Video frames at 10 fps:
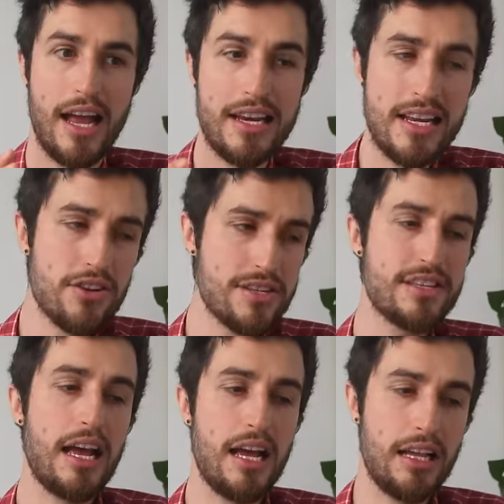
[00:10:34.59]
And
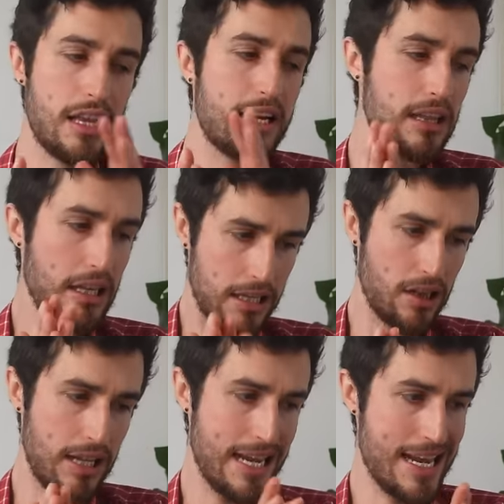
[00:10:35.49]
here's like a
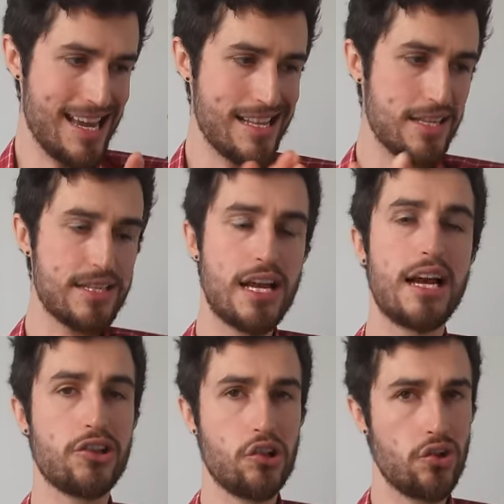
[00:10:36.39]
little
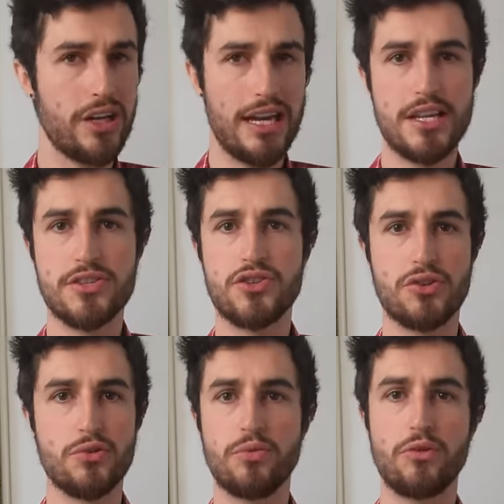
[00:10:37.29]
inside look
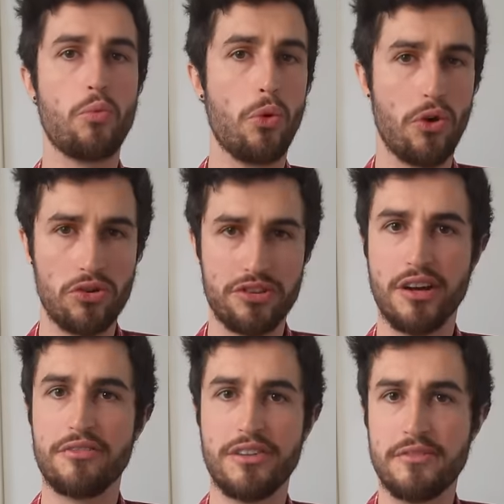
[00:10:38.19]
into the world
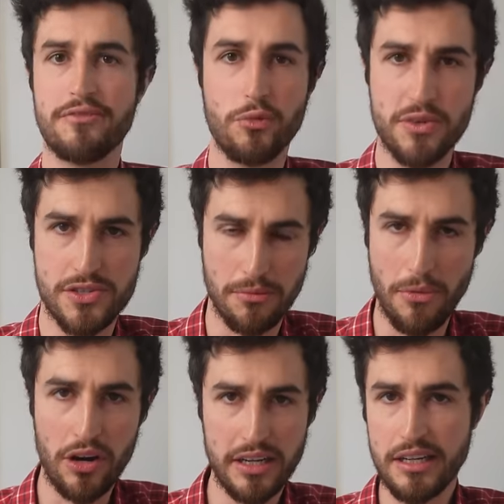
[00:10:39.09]
of influencer
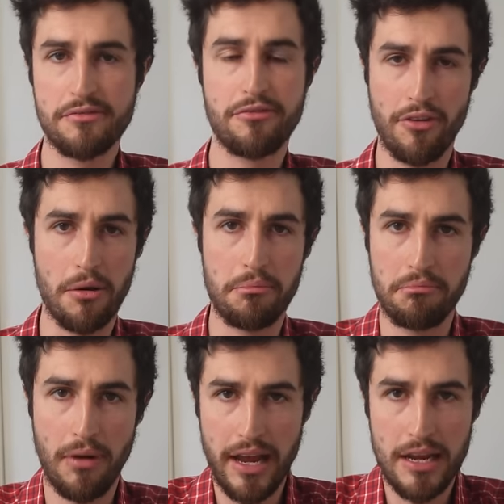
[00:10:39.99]
marketing
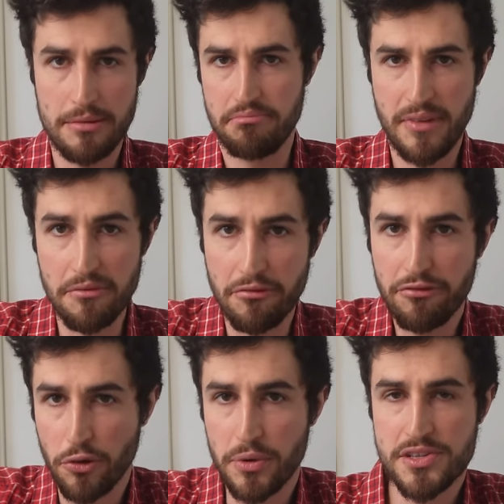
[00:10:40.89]
from a
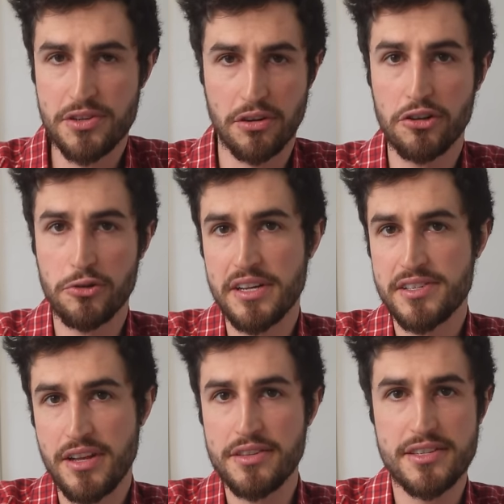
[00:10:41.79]
influencer who
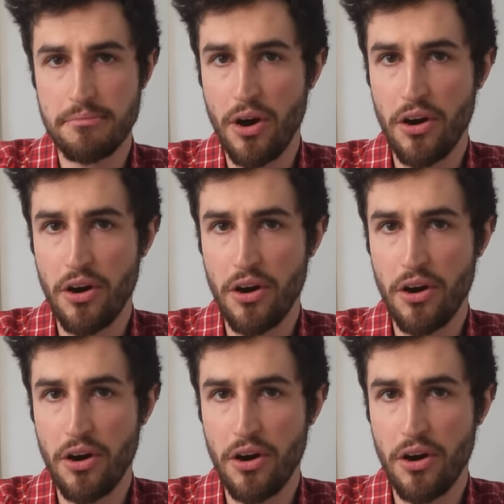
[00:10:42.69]
has done some